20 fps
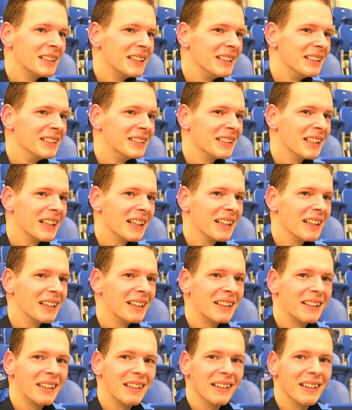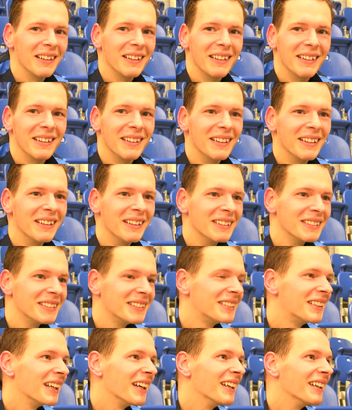he's like uh,
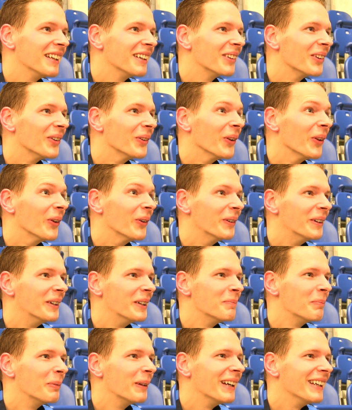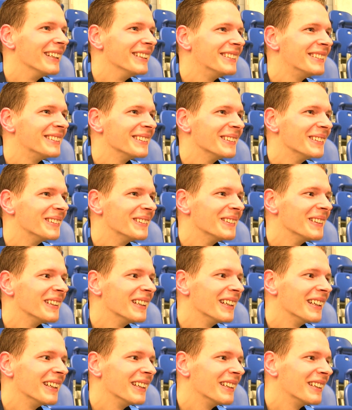skating all over the place, so
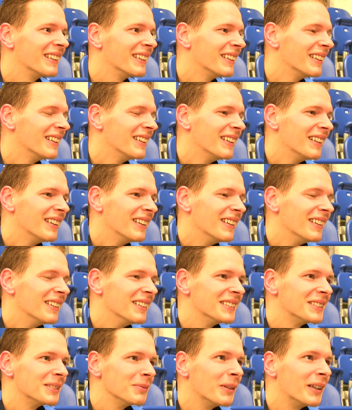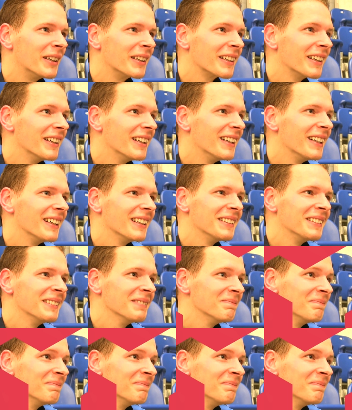like smart guy.